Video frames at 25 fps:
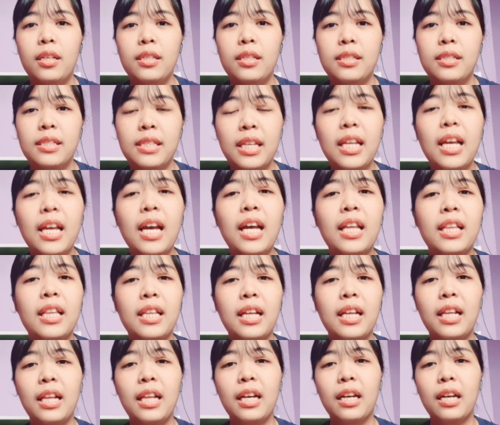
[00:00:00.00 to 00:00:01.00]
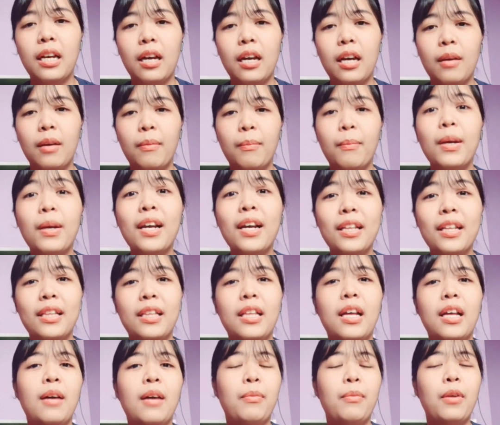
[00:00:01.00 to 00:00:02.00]
sinihan talaga.
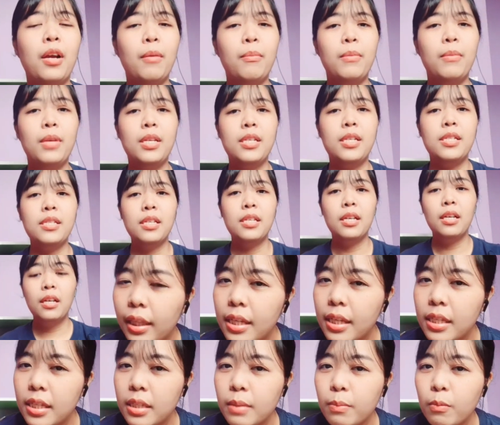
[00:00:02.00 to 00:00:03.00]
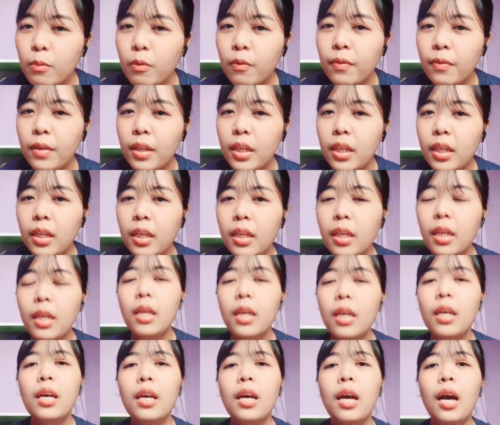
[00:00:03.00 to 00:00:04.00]
Maganda, promise. This movie,
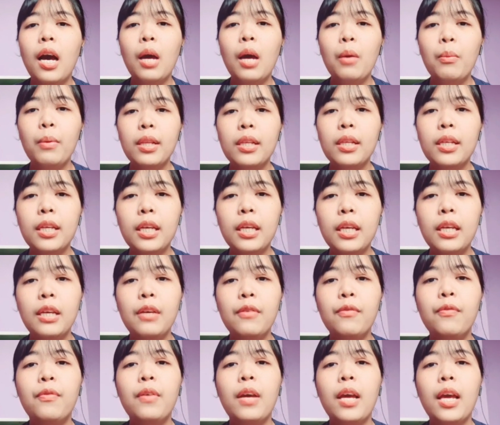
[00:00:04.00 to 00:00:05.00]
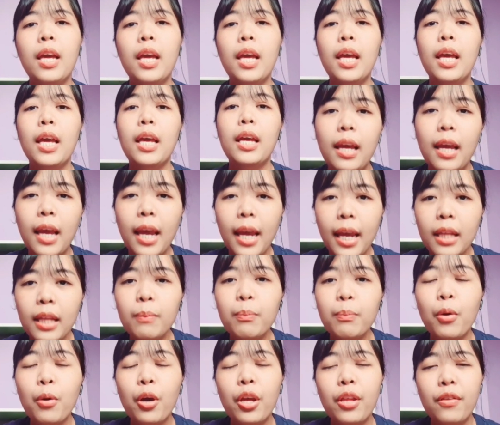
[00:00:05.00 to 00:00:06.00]
I will give
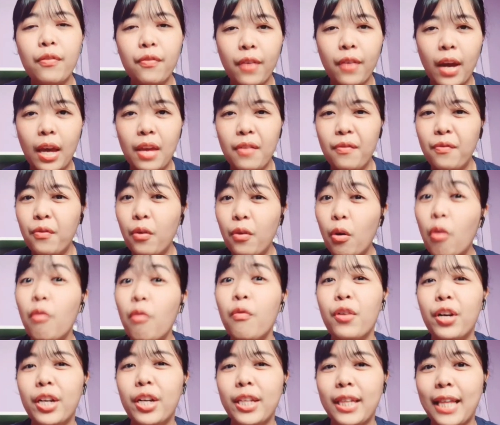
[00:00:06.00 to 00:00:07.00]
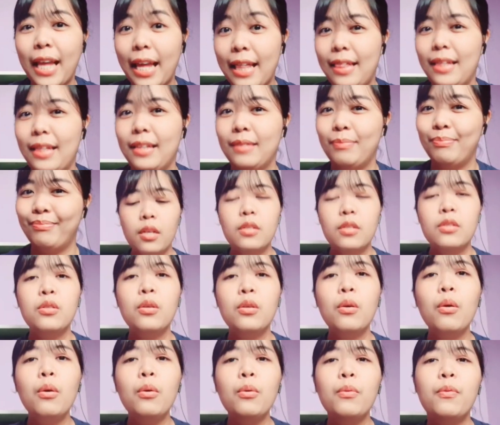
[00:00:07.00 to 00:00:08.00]
8.5 over 10.
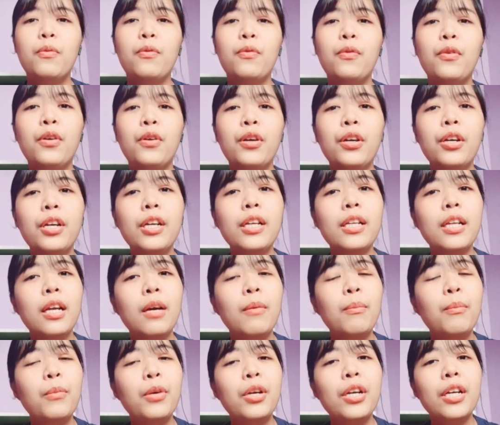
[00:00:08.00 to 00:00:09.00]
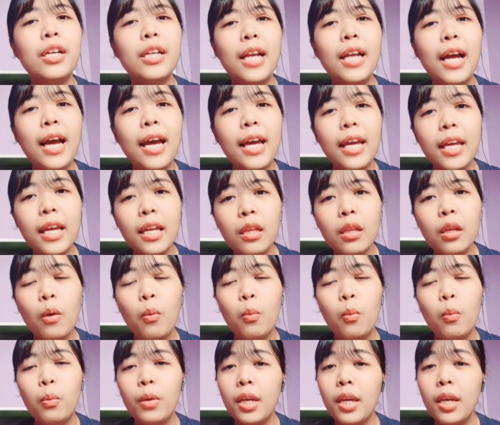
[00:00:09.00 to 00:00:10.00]
So, for number
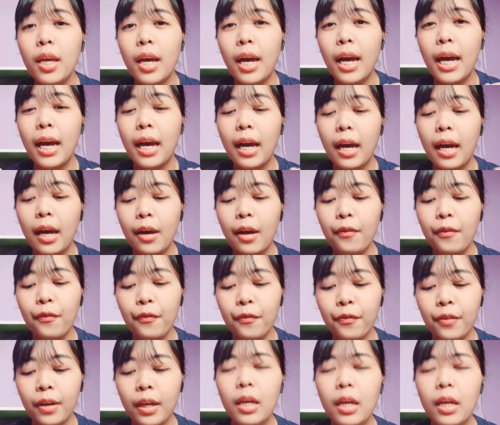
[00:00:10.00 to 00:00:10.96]
9, we have